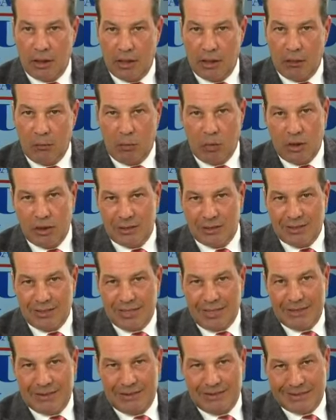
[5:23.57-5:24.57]
I want to
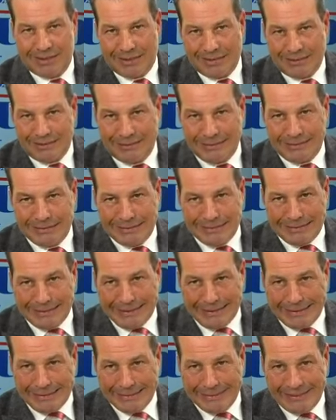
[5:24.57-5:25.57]
say it just a
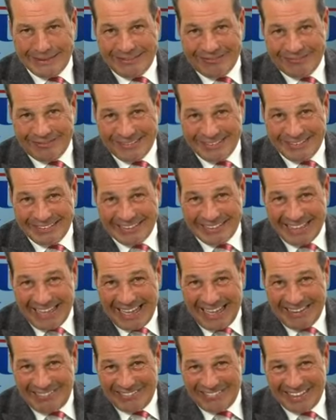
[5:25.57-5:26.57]
little different than
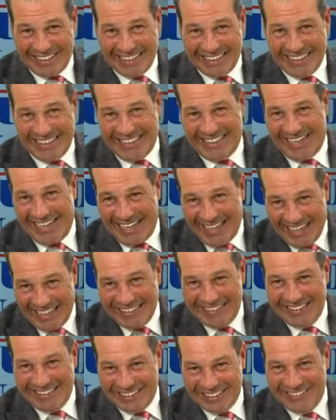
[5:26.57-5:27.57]
that, but I
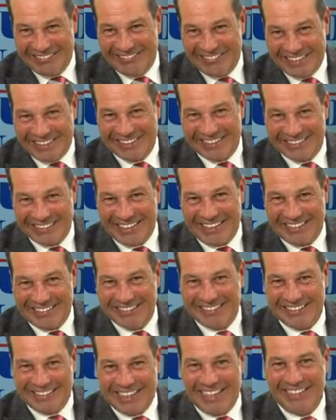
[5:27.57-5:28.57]
can't because
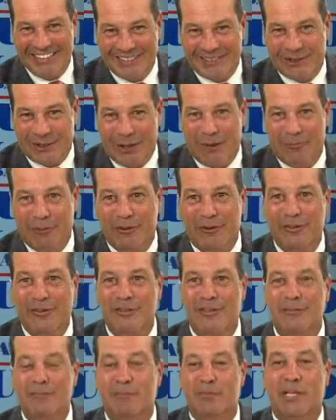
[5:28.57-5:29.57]
I'll get in
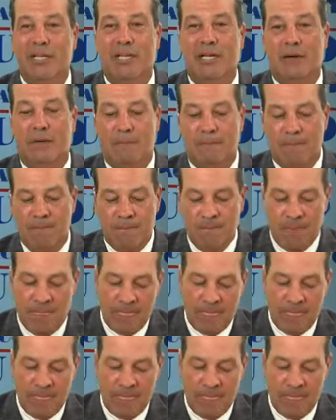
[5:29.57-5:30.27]
trouble. But